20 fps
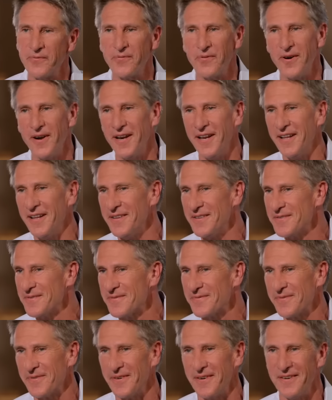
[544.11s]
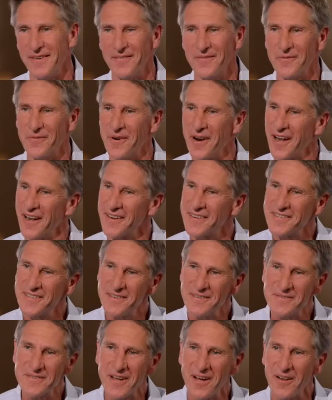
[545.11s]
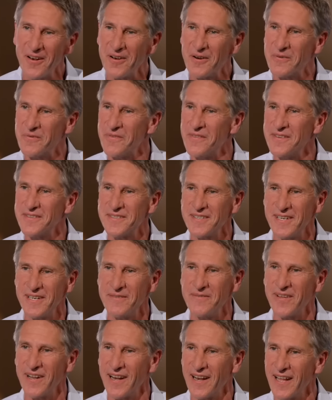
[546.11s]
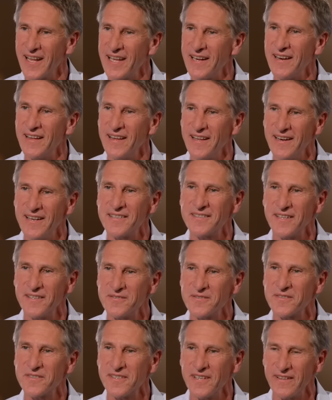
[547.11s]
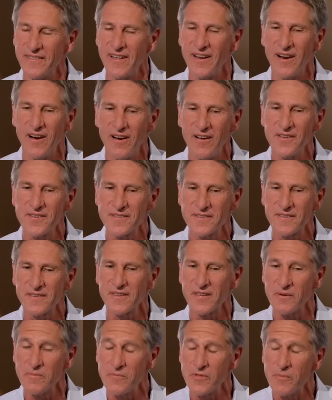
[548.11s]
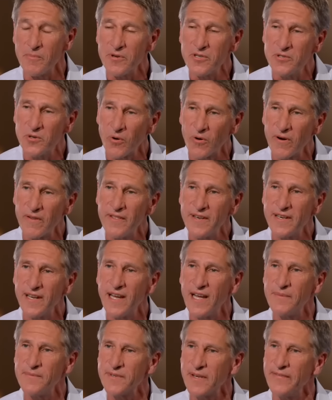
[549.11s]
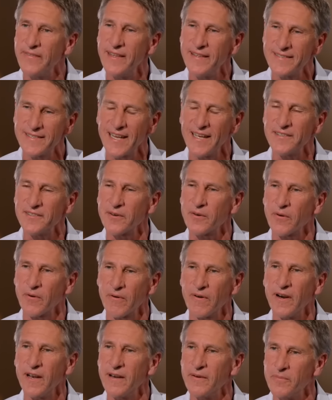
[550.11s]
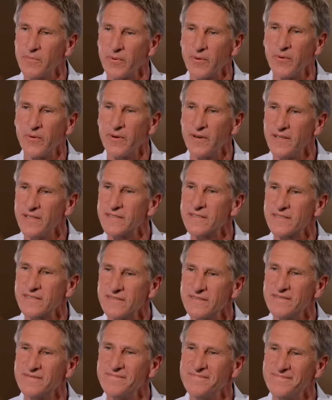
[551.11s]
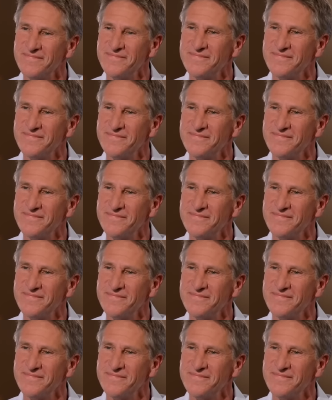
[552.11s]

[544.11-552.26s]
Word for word: for friends, for relatives all over the city of Atlanta, and it's interesting. They all, the, the majority of the time, saying these guys are great employees. So you